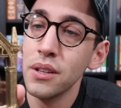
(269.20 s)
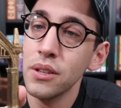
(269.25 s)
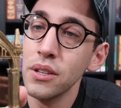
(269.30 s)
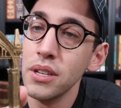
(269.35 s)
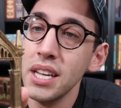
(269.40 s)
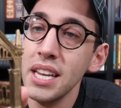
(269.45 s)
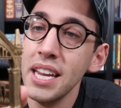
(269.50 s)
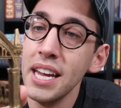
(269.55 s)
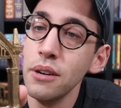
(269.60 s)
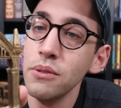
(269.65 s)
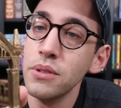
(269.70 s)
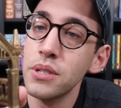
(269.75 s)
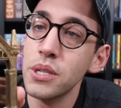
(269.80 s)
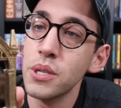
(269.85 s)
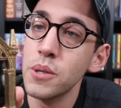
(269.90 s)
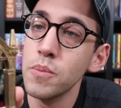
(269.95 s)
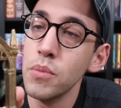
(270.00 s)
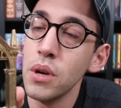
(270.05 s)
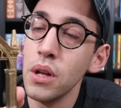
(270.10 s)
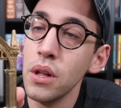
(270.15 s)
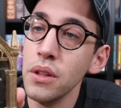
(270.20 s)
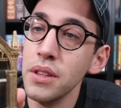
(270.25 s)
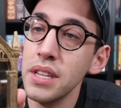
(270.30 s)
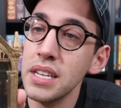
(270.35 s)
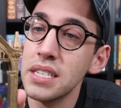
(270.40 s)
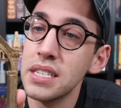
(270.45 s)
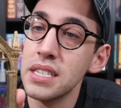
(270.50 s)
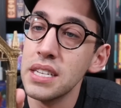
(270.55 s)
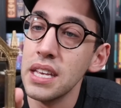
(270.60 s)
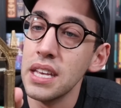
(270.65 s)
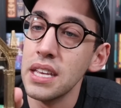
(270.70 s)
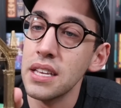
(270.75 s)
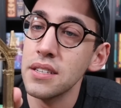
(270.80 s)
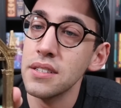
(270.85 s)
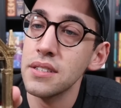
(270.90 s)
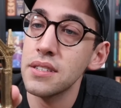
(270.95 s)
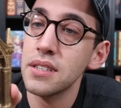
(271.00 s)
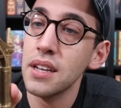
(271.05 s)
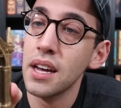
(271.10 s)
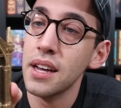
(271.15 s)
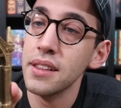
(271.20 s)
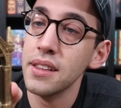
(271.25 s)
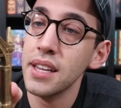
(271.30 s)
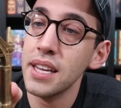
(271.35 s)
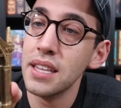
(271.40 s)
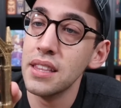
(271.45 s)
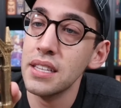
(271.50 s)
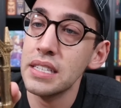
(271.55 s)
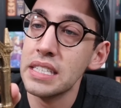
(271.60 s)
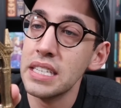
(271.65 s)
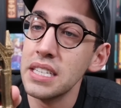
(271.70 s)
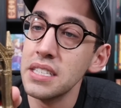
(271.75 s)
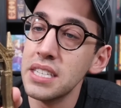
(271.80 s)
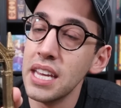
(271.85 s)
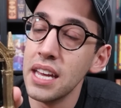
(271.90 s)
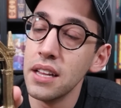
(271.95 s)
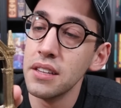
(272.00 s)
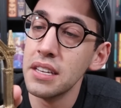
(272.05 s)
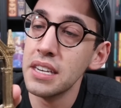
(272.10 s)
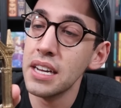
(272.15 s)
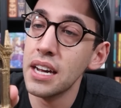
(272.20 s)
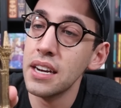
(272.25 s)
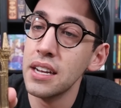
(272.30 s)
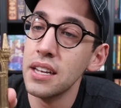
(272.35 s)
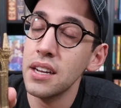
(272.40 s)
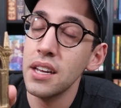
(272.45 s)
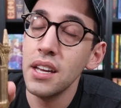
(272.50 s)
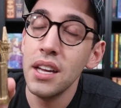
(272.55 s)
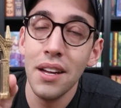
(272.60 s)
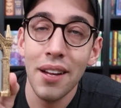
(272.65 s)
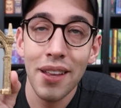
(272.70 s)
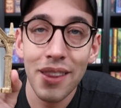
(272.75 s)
Look at how small this is. I like the detailing on it.